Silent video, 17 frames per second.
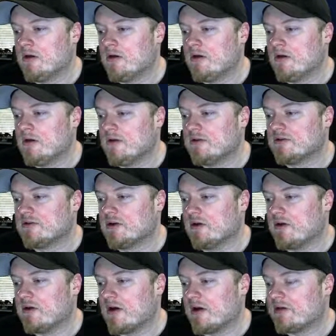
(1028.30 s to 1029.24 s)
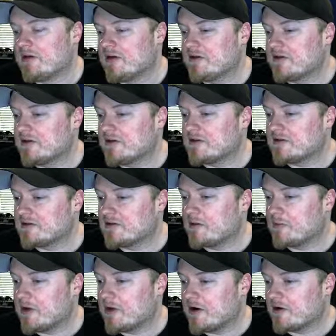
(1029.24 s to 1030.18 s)
So I think that
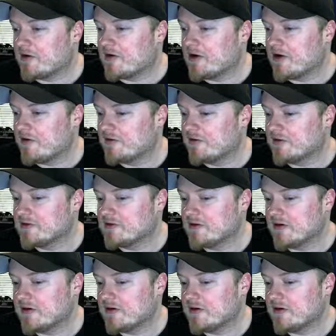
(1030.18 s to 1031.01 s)
about covers it.